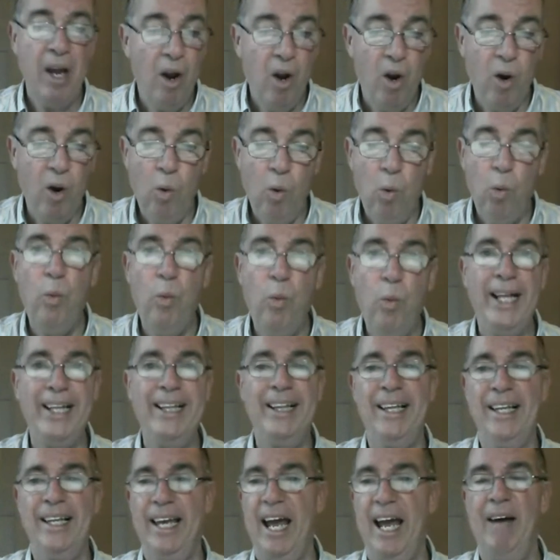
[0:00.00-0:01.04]
who
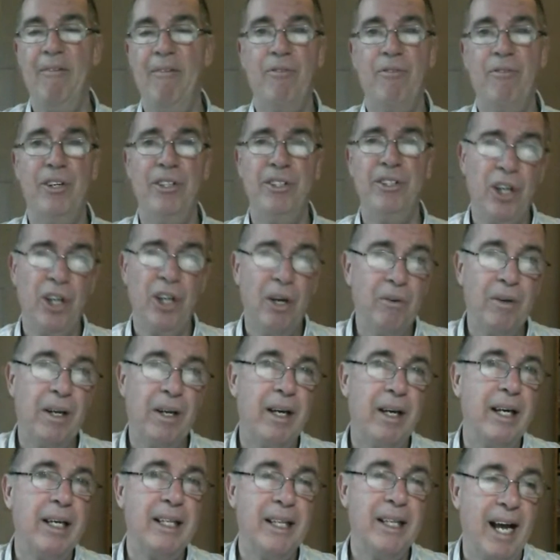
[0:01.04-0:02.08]
will get, for a joke
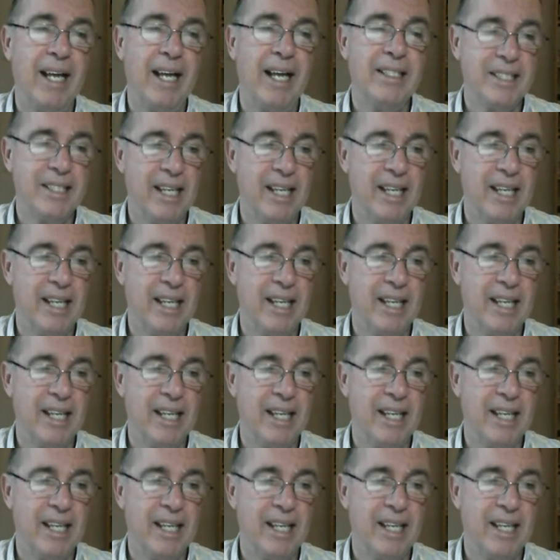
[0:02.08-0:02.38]
like that,